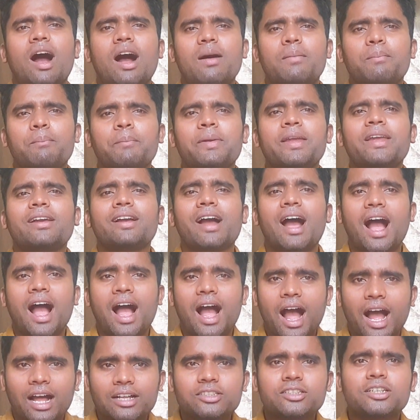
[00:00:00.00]
make
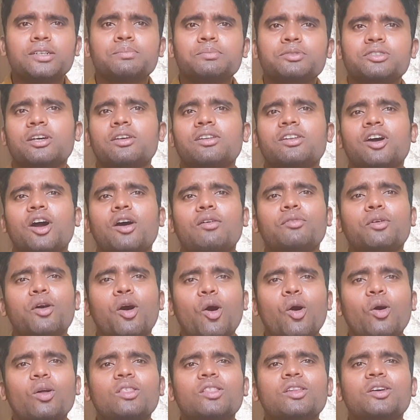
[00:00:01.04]
assumption of
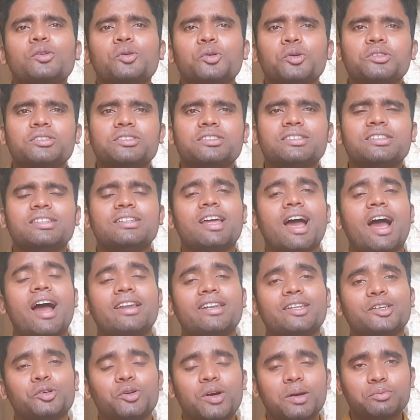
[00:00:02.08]
all the question
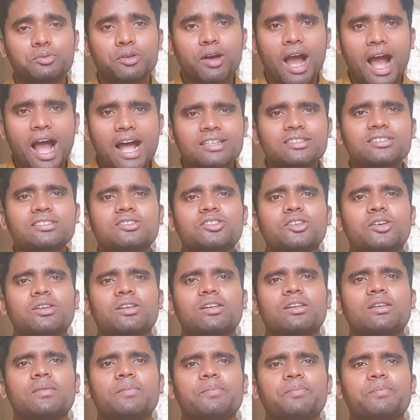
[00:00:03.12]
and you have to answer